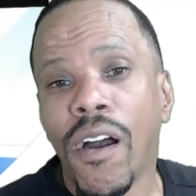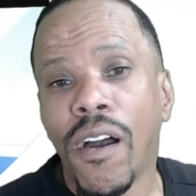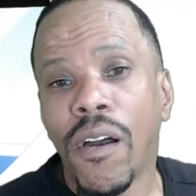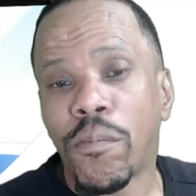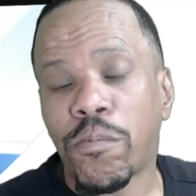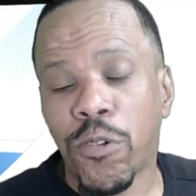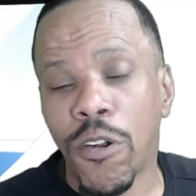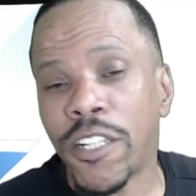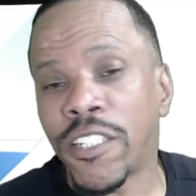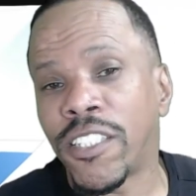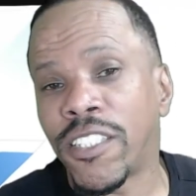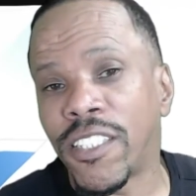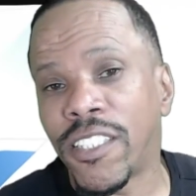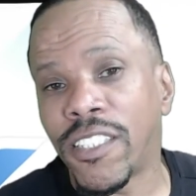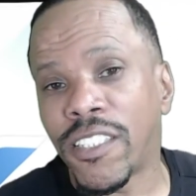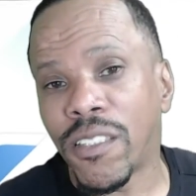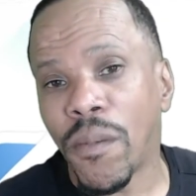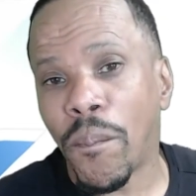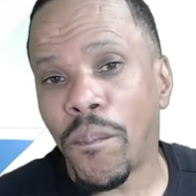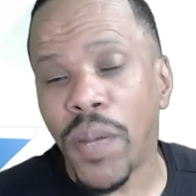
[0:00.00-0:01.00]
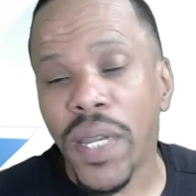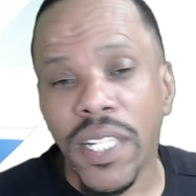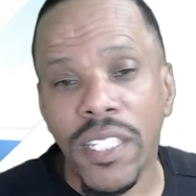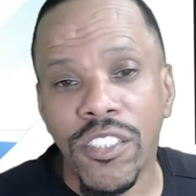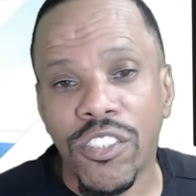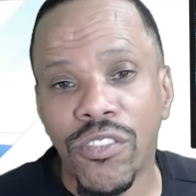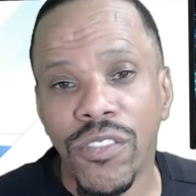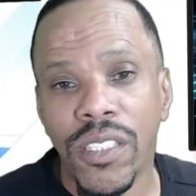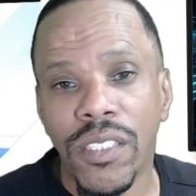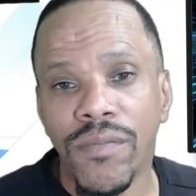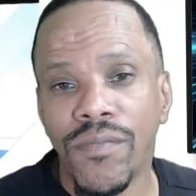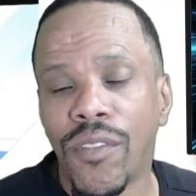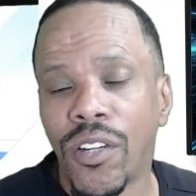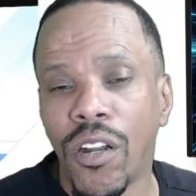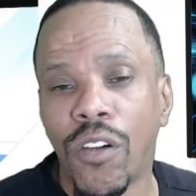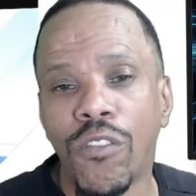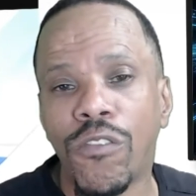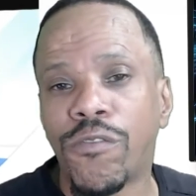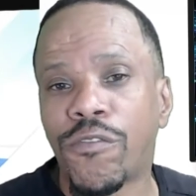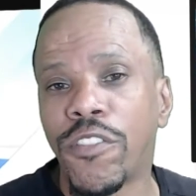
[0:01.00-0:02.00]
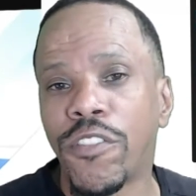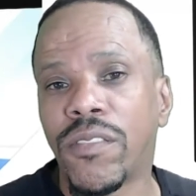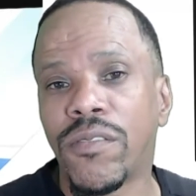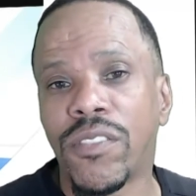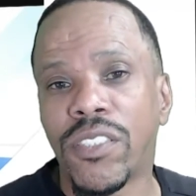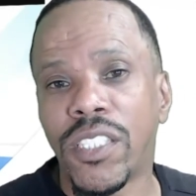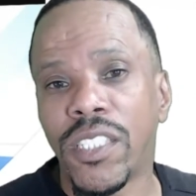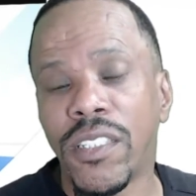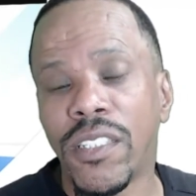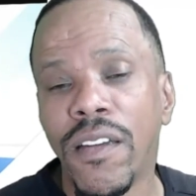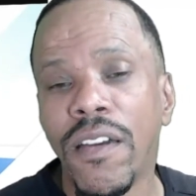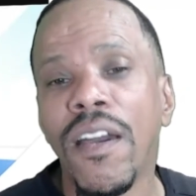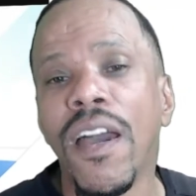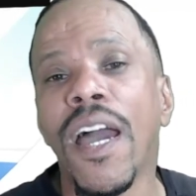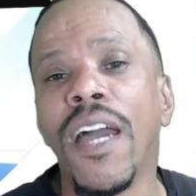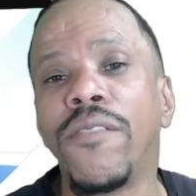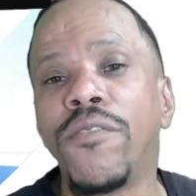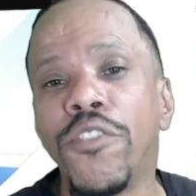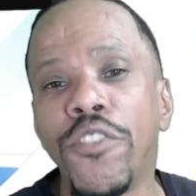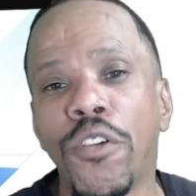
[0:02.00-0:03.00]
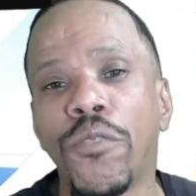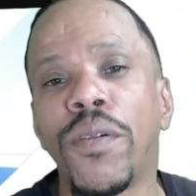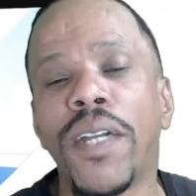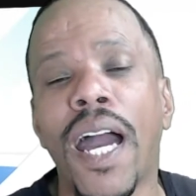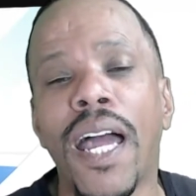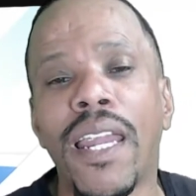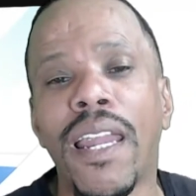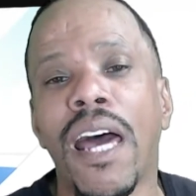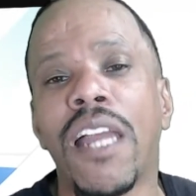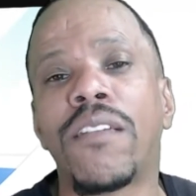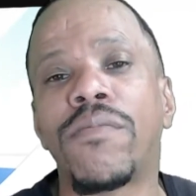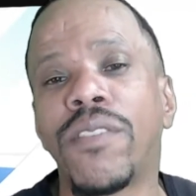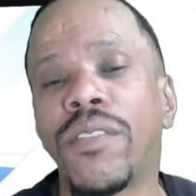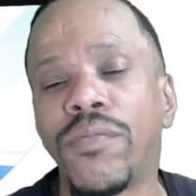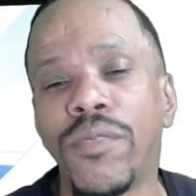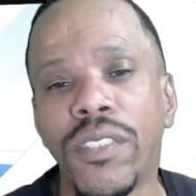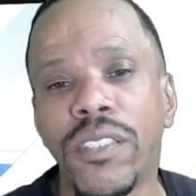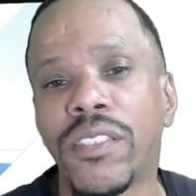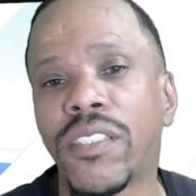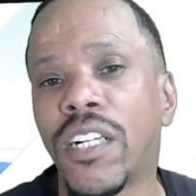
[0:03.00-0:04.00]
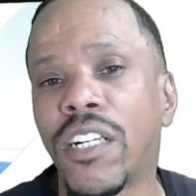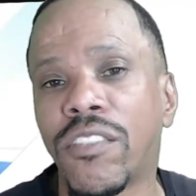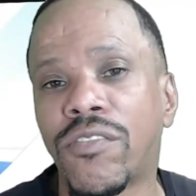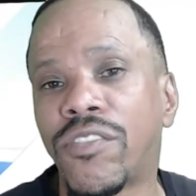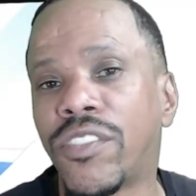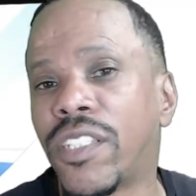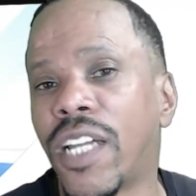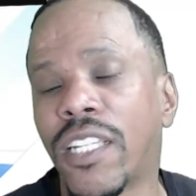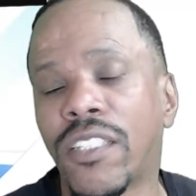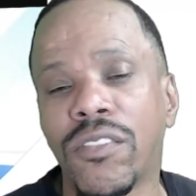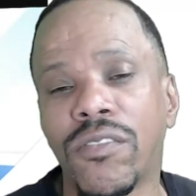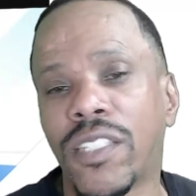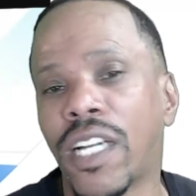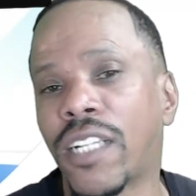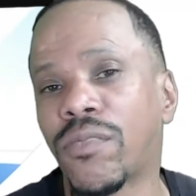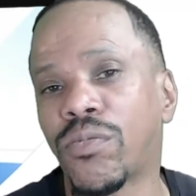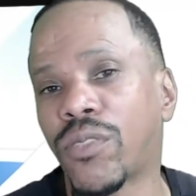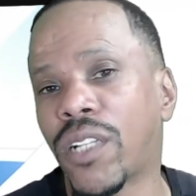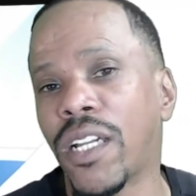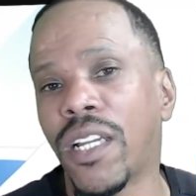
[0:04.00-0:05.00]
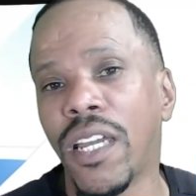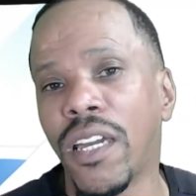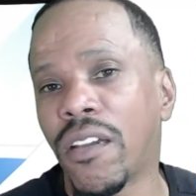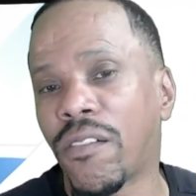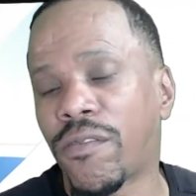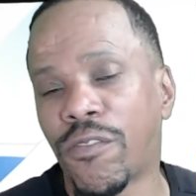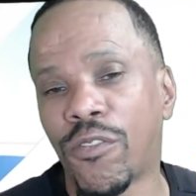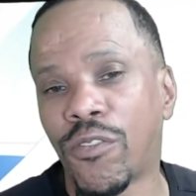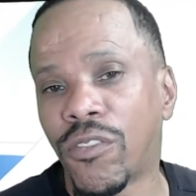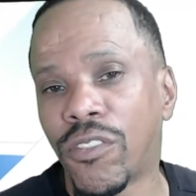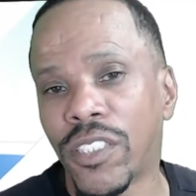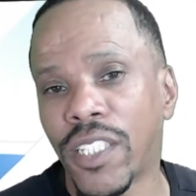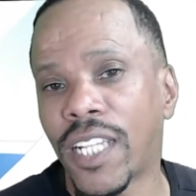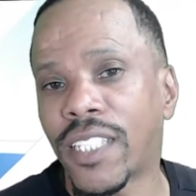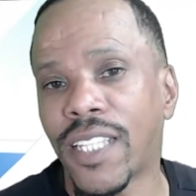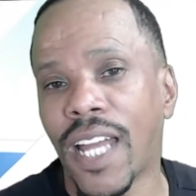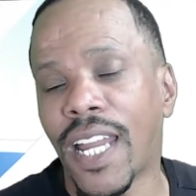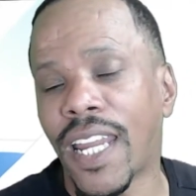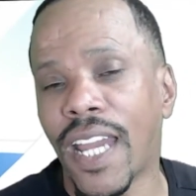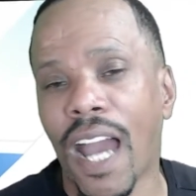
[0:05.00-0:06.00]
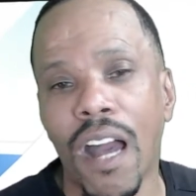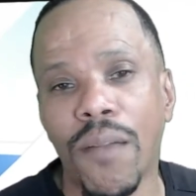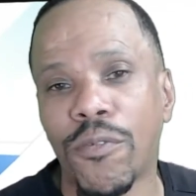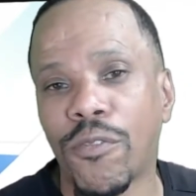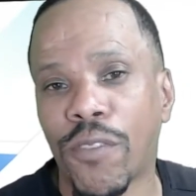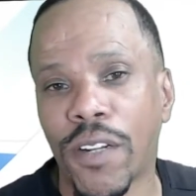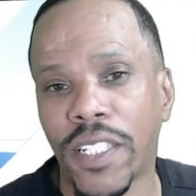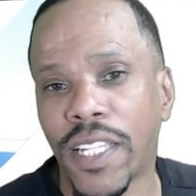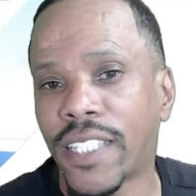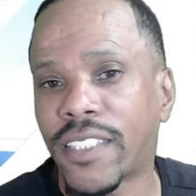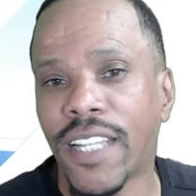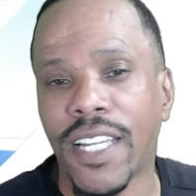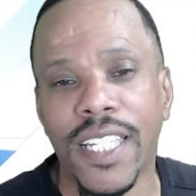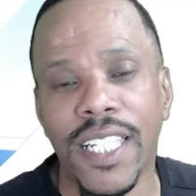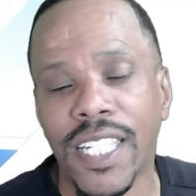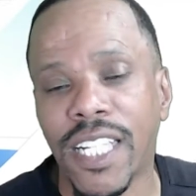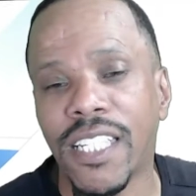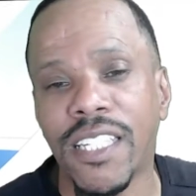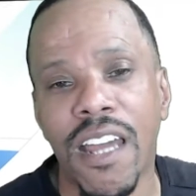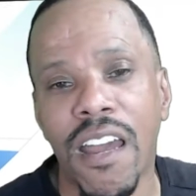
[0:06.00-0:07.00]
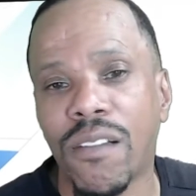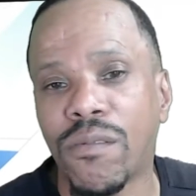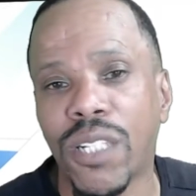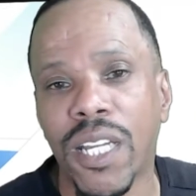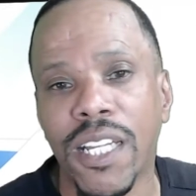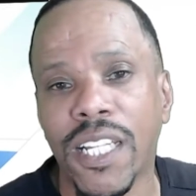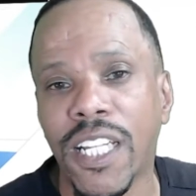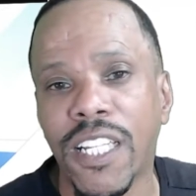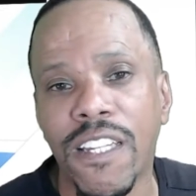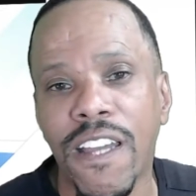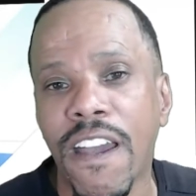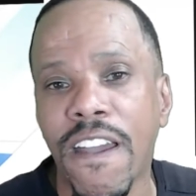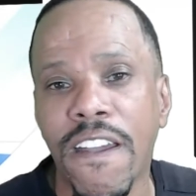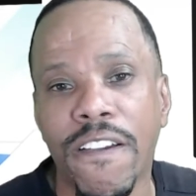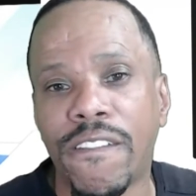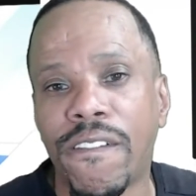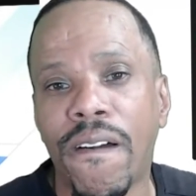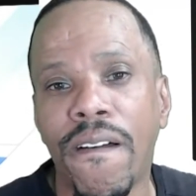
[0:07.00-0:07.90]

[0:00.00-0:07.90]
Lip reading: Prejudice, bigotry, low frequency. And we got a lot of people in this country, that's what they live for. That's how they operate. That's how they get down when they get down.